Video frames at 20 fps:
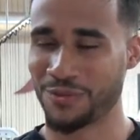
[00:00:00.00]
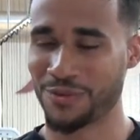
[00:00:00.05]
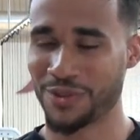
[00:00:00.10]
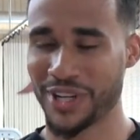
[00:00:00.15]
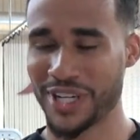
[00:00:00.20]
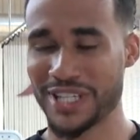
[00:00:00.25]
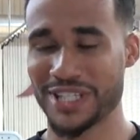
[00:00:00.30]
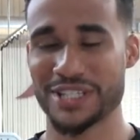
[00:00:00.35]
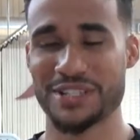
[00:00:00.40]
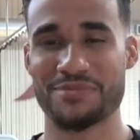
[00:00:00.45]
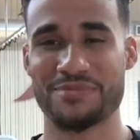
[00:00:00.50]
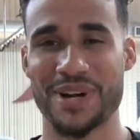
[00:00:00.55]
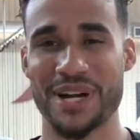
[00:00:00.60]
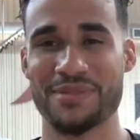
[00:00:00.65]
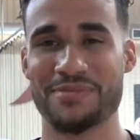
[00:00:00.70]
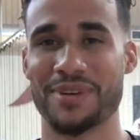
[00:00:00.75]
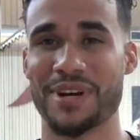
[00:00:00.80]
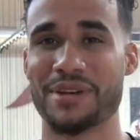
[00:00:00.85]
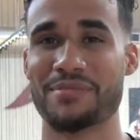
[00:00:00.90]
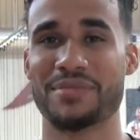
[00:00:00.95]
crazy in
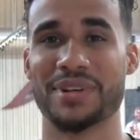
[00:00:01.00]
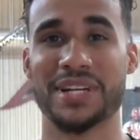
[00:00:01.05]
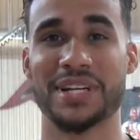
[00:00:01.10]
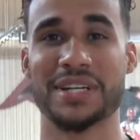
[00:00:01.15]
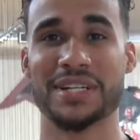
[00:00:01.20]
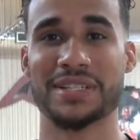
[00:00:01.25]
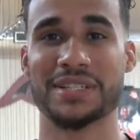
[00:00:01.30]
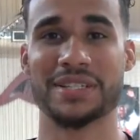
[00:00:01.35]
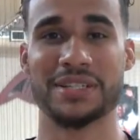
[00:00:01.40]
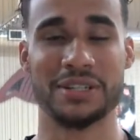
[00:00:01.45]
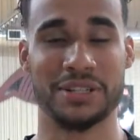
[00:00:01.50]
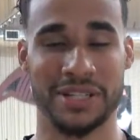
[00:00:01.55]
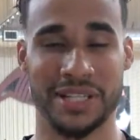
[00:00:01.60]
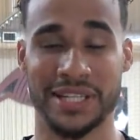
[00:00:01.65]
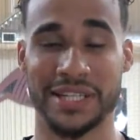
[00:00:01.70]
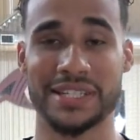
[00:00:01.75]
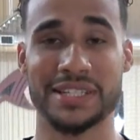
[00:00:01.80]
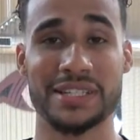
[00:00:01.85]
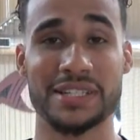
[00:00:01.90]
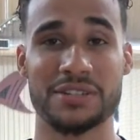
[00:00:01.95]
my mind because,
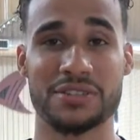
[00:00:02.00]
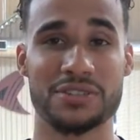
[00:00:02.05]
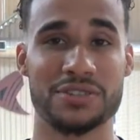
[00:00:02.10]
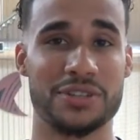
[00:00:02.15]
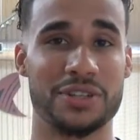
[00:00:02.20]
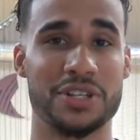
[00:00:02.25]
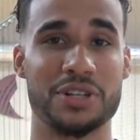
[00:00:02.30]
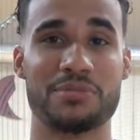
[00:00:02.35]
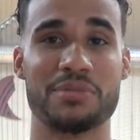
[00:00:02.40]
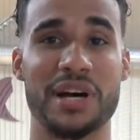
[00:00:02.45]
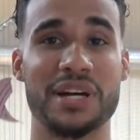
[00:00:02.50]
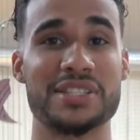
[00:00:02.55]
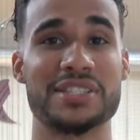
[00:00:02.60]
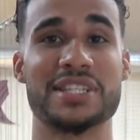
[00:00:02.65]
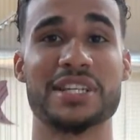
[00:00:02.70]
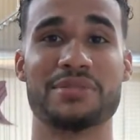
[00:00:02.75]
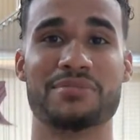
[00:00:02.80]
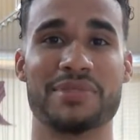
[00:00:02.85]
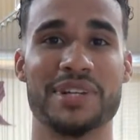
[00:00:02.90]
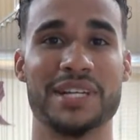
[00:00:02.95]
like I said, it was only about
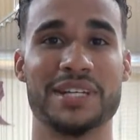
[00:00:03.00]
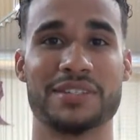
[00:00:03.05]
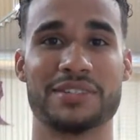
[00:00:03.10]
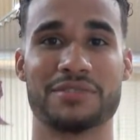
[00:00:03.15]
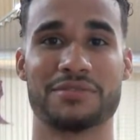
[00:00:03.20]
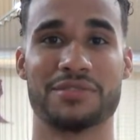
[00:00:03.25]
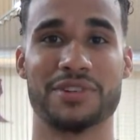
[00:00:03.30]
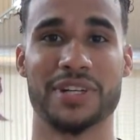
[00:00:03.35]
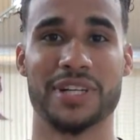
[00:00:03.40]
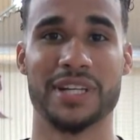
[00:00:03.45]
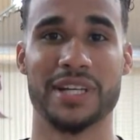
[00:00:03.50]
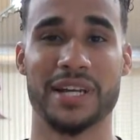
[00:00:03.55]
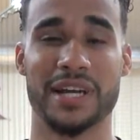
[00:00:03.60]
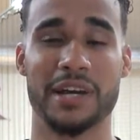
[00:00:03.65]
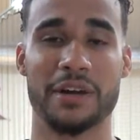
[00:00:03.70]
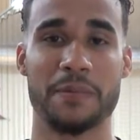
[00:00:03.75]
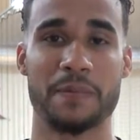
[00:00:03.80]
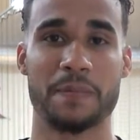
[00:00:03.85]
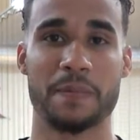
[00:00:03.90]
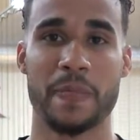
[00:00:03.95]
10 minutes of working
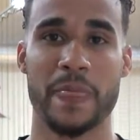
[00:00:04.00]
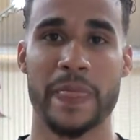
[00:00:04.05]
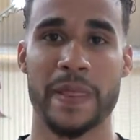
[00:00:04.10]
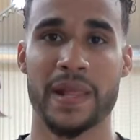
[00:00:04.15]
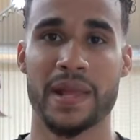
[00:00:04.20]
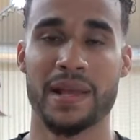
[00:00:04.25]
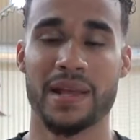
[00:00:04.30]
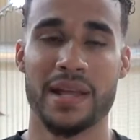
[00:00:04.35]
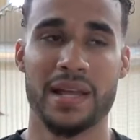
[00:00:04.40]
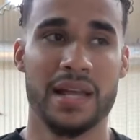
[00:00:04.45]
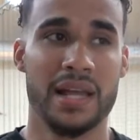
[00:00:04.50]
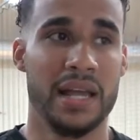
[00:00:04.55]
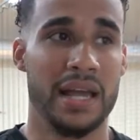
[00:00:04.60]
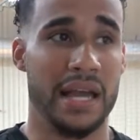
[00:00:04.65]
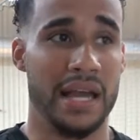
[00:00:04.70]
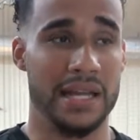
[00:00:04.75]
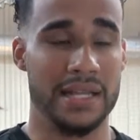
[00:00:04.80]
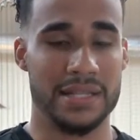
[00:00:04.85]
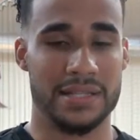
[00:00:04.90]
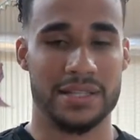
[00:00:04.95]
out.
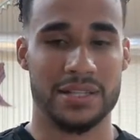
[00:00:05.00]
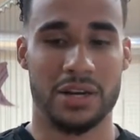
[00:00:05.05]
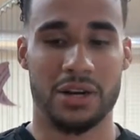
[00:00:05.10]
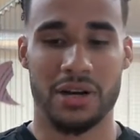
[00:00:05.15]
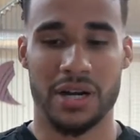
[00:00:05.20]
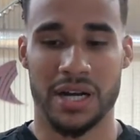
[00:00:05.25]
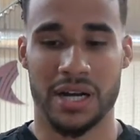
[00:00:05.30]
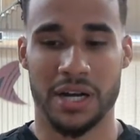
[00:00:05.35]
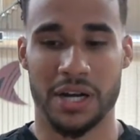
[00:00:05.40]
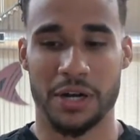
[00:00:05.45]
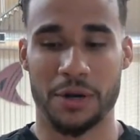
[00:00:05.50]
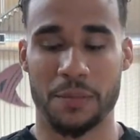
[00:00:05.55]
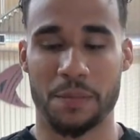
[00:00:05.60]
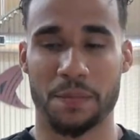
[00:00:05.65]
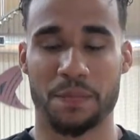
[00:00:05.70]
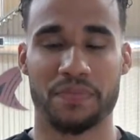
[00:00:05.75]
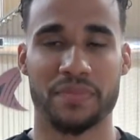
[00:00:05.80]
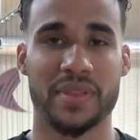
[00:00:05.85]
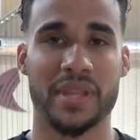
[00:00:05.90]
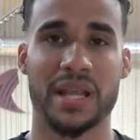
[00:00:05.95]
And so
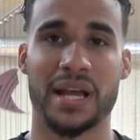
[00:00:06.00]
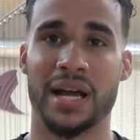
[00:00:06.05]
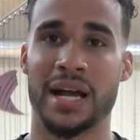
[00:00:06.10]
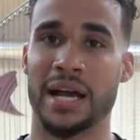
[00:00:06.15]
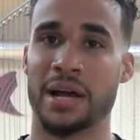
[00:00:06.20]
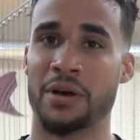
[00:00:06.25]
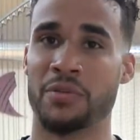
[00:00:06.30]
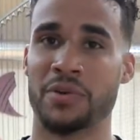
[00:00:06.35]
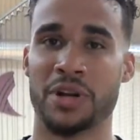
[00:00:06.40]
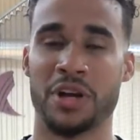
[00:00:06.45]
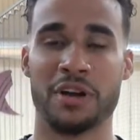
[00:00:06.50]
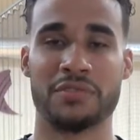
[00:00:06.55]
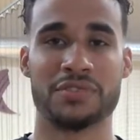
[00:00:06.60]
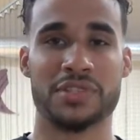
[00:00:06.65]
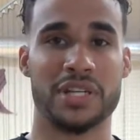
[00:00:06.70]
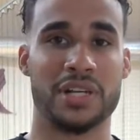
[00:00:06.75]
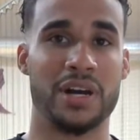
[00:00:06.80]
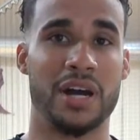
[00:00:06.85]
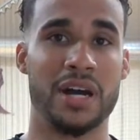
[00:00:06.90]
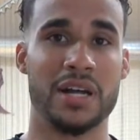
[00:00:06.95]
I went off
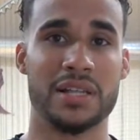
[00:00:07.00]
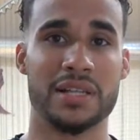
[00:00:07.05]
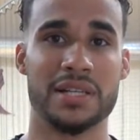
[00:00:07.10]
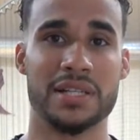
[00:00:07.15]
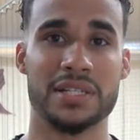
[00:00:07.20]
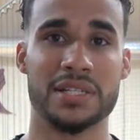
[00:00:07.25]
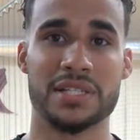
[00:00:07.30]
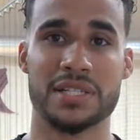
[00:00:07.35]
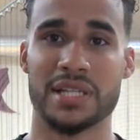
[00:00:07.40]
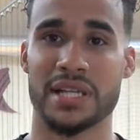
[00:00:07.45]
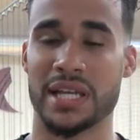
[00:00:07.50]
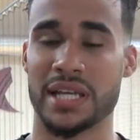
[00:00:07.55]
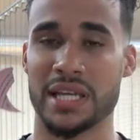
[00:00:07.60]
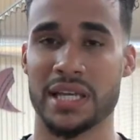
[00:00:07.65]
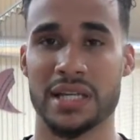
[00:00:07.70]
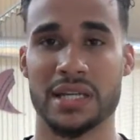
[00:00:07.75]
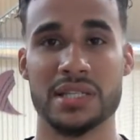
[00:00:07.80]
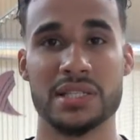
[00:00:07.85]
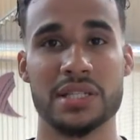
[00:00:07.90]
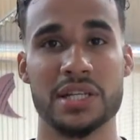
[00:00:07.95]
to college, and
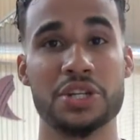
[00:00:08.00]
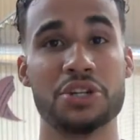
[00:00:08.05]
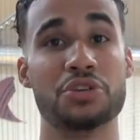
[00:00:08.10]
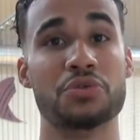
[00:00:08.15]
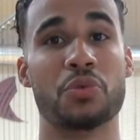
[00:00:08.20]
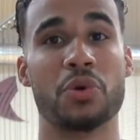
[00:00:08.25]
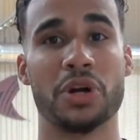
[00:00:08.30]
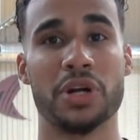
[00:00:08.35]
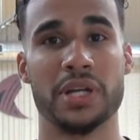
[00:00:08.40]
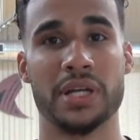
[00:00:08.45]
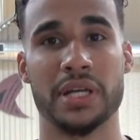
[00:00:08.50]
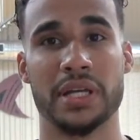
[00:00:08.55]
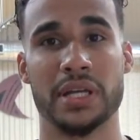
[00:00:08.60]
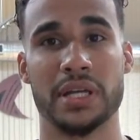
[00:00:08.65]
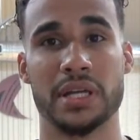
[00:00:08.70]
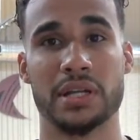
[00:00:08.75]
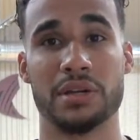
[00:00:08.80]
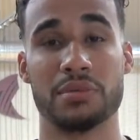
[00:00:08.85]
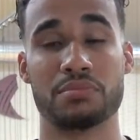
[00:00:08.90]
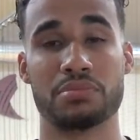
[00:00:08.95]
he continued working and